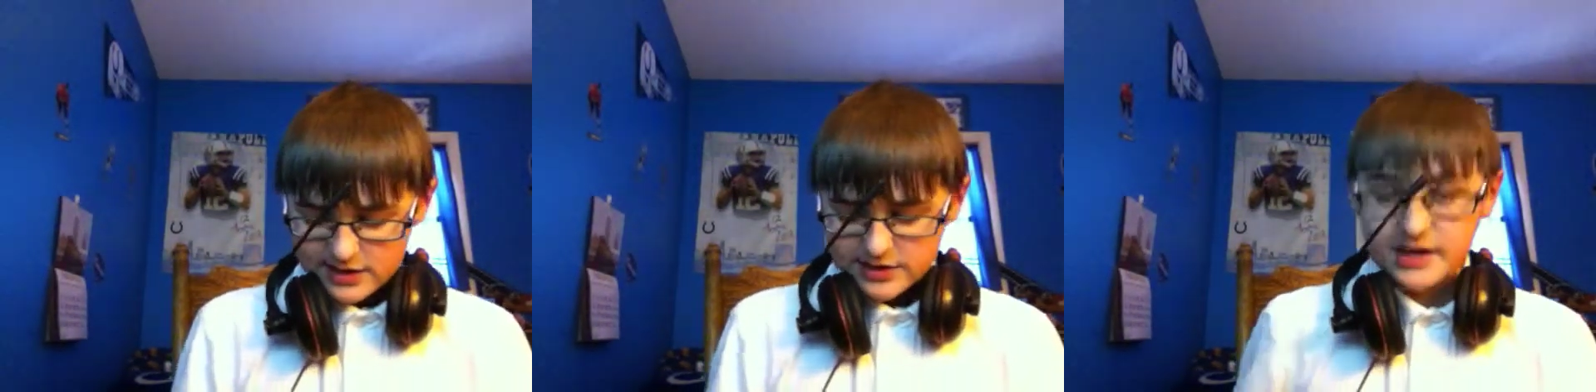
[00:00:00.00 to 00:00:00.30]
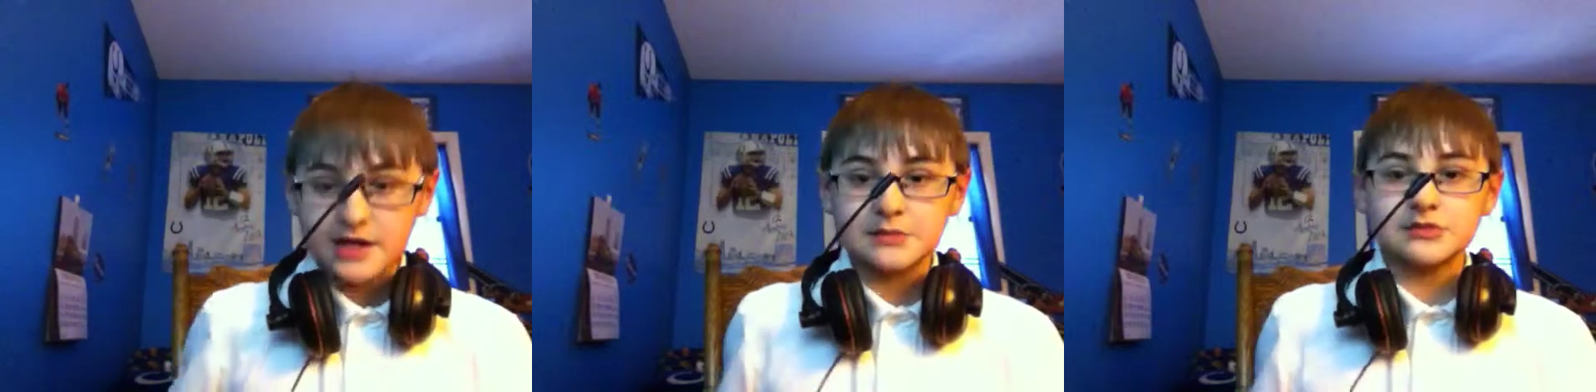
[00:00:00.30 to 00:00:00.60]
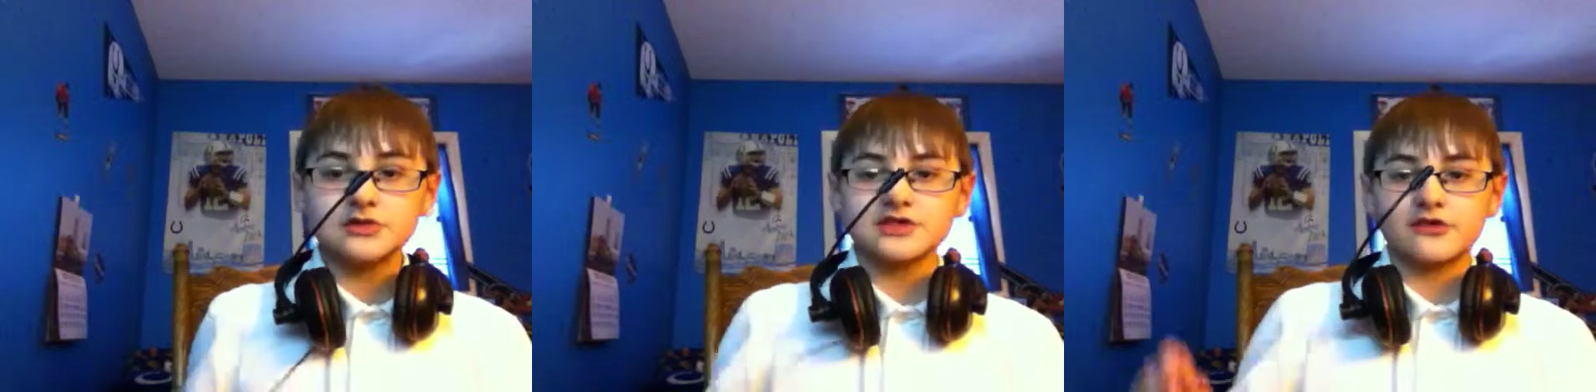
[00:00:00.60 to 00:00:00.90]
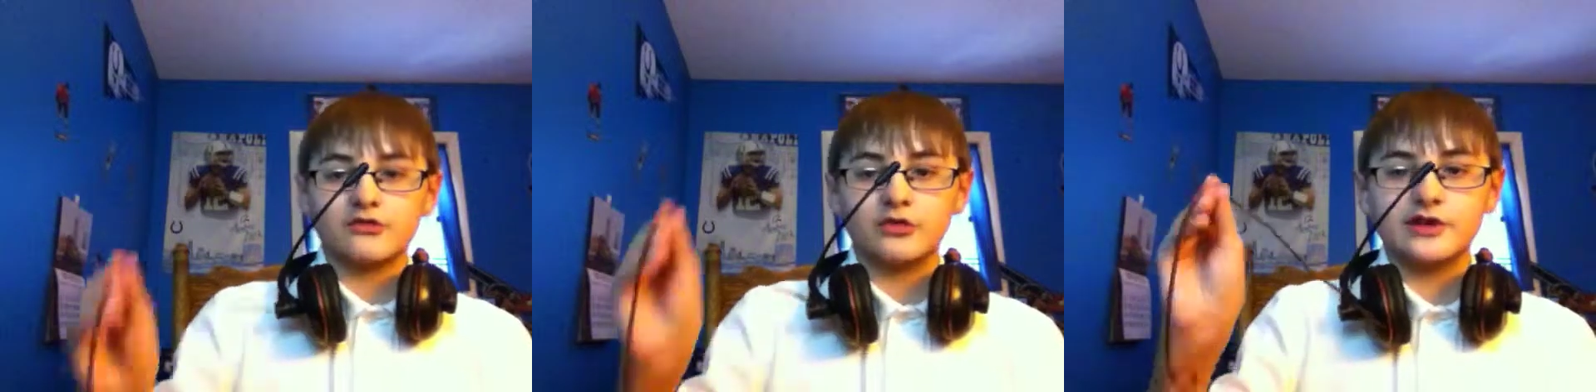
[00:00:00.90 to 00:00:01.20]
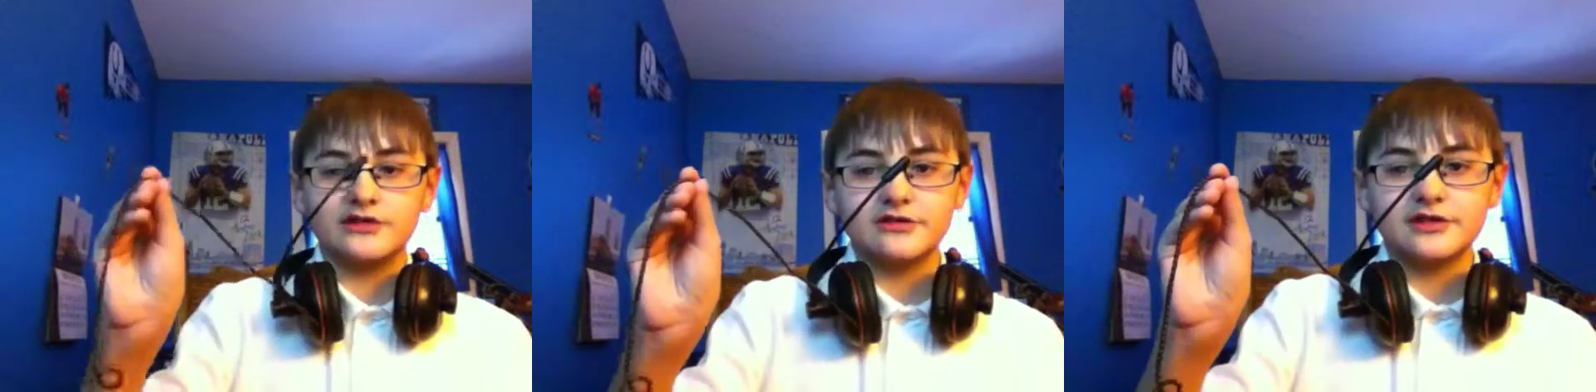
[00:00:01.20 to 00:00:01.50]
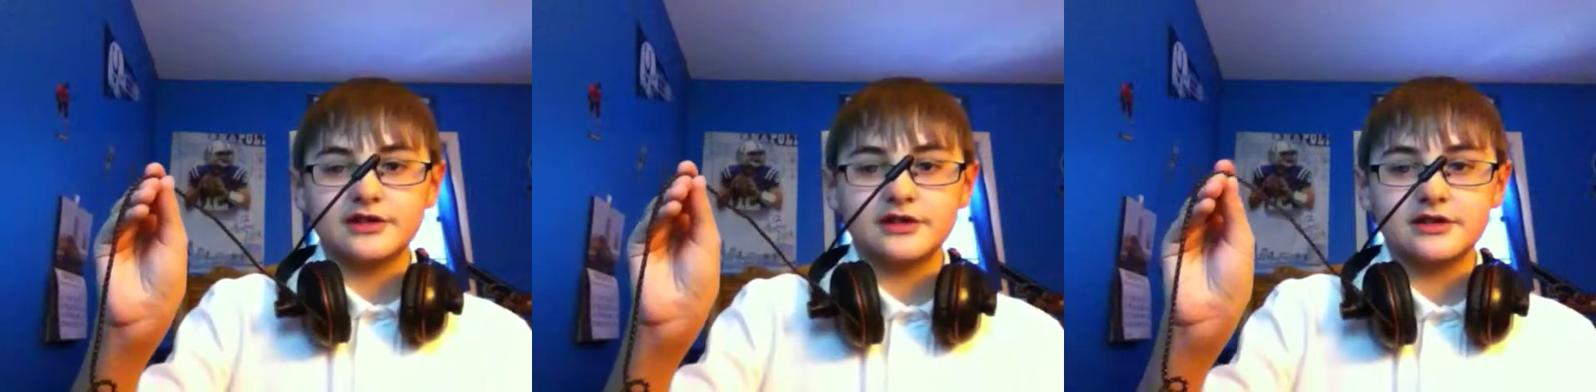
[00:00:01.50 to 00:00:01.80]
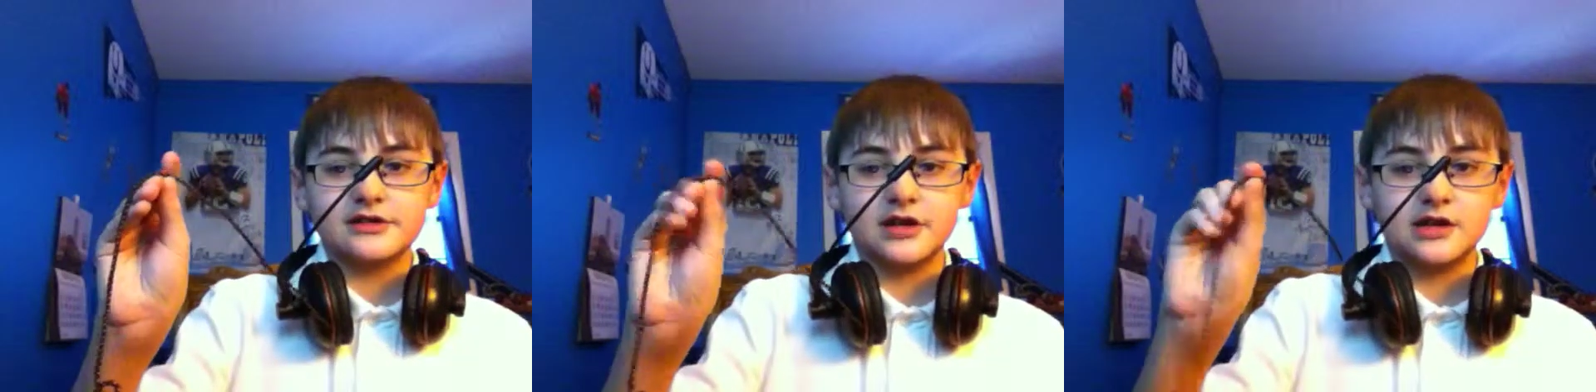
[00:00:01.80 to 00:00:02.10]
the cables are weird
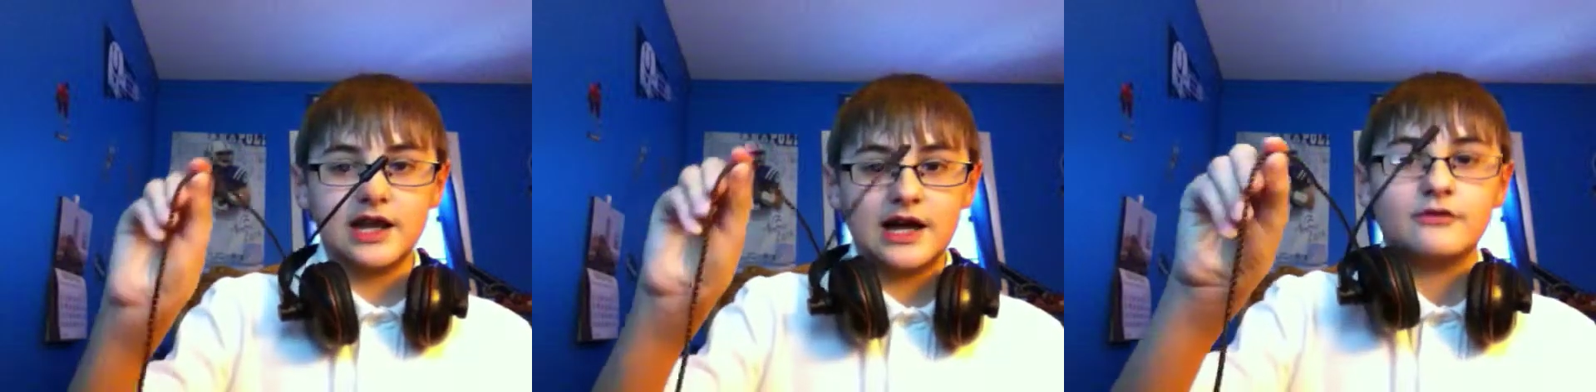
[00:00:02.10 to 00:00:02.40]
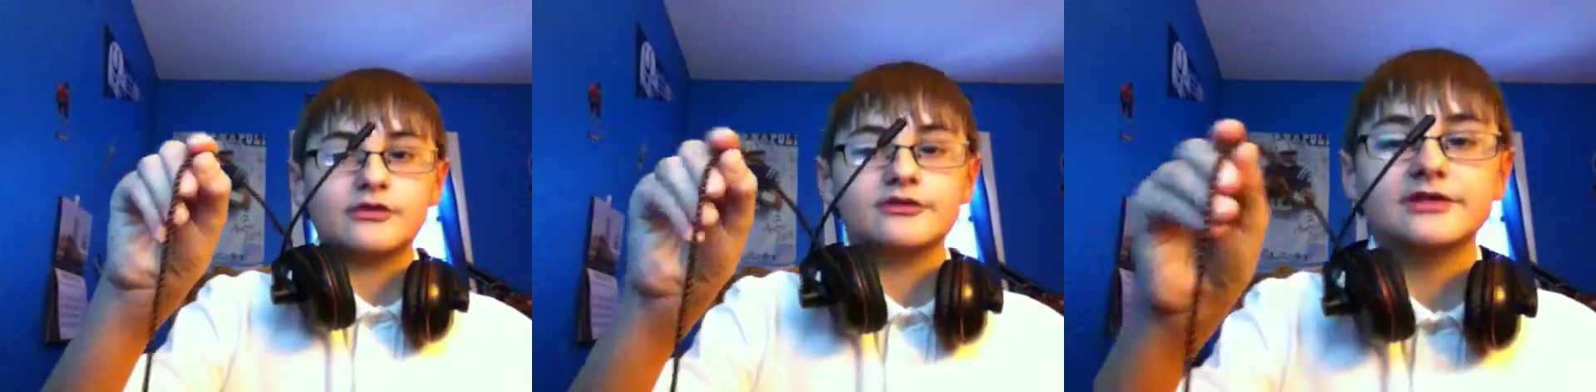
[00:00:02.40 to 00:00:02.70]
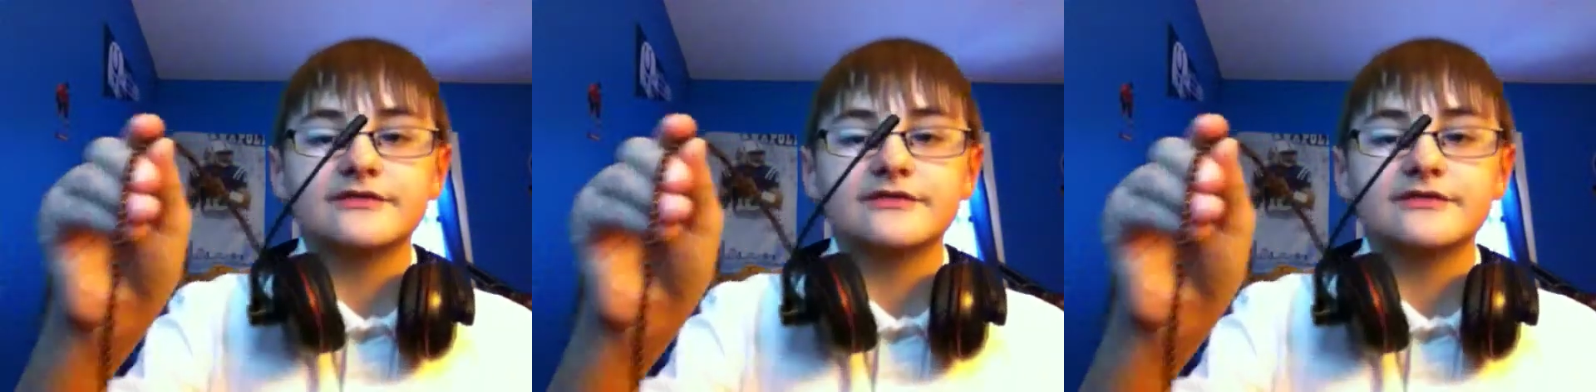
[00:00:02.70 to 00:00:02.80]
a lot weird.